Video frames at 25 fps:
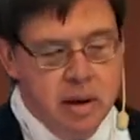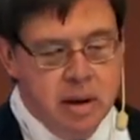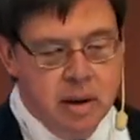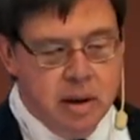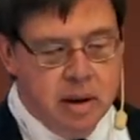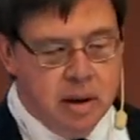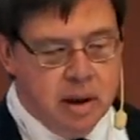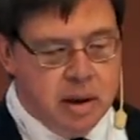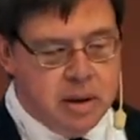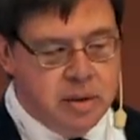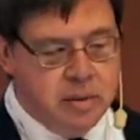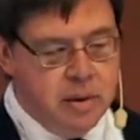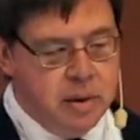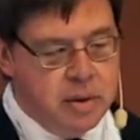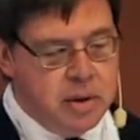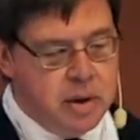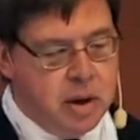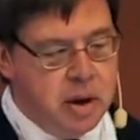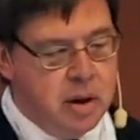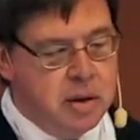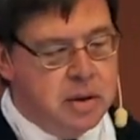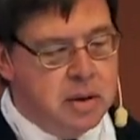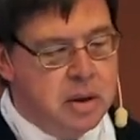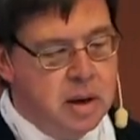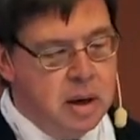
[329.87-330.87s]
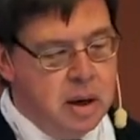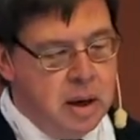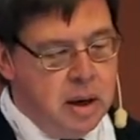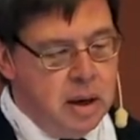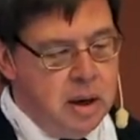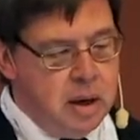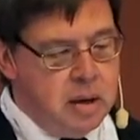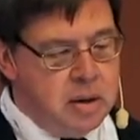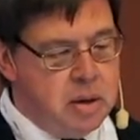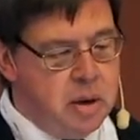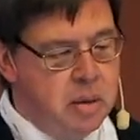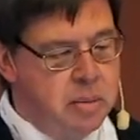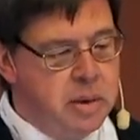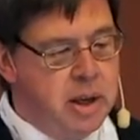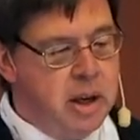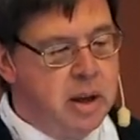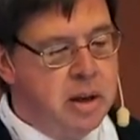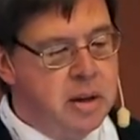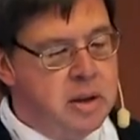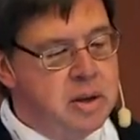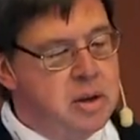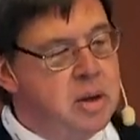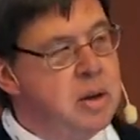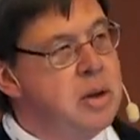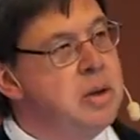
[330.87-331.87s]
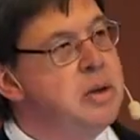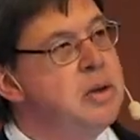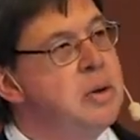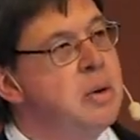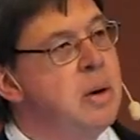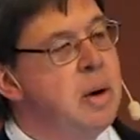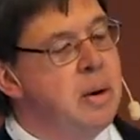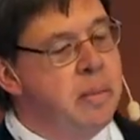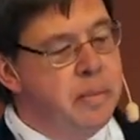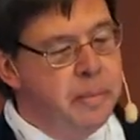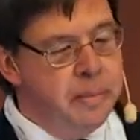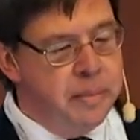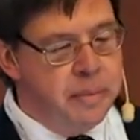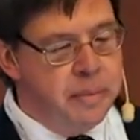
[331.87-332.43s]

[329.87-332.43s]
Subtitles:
in the next few charts. So Modelica is a good tool.